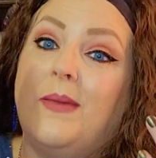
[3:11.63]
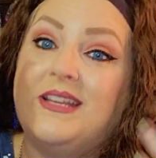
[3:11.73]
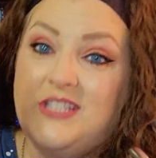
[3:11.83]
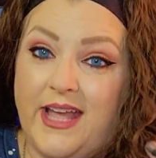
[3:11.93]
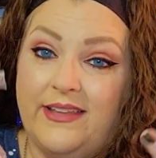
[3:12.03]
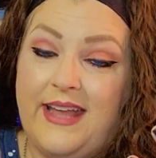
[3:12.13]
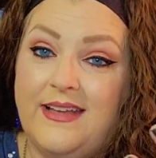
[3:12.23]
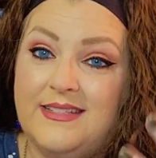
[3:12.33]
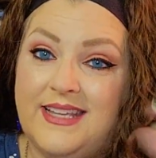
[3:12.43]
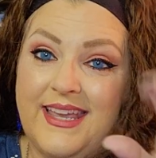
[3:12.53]
my gel
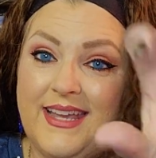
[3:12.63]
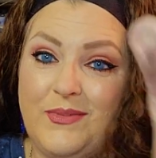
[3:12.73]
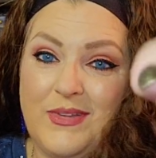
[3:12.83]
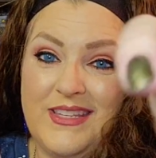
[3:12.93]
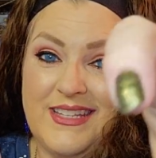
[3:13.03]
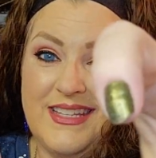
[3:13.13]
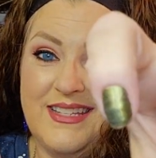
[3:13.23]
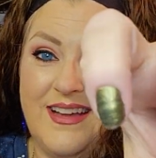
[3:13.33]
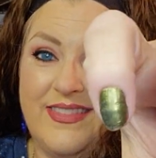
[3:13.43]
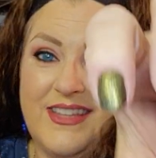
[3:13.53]
nails again with this is
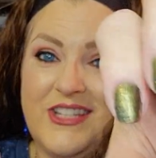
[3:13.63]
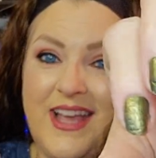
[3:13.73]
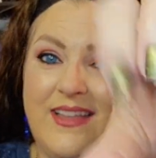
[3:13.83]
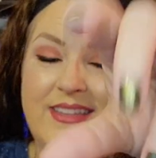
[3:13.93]
not the gel,